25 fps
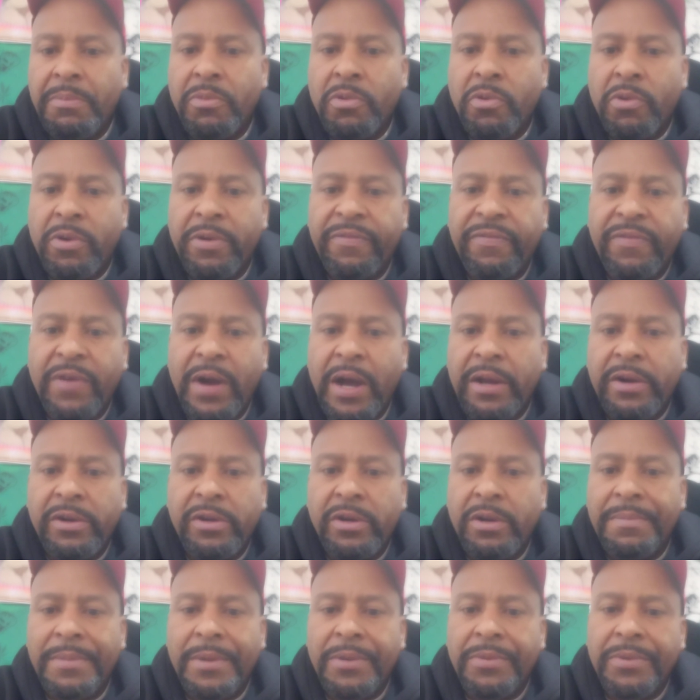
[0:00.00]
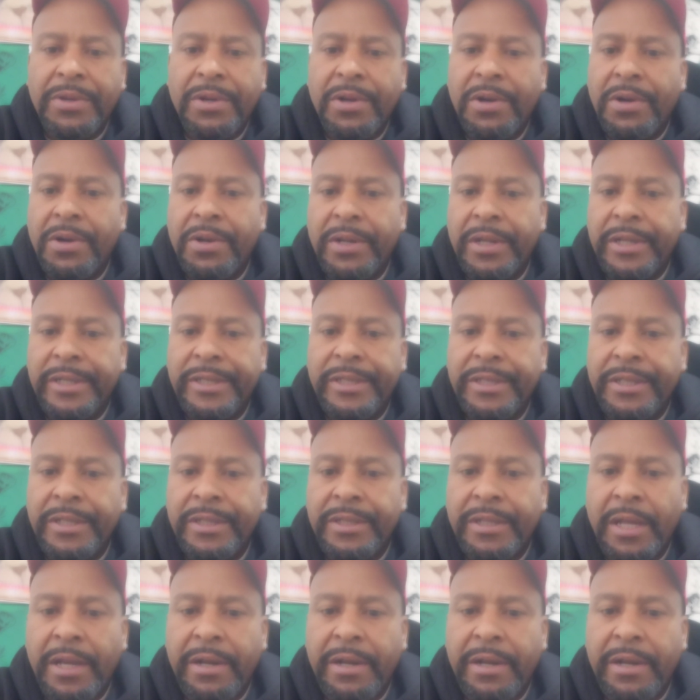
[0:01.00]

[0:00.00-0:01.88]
born fighter no more and all that shit.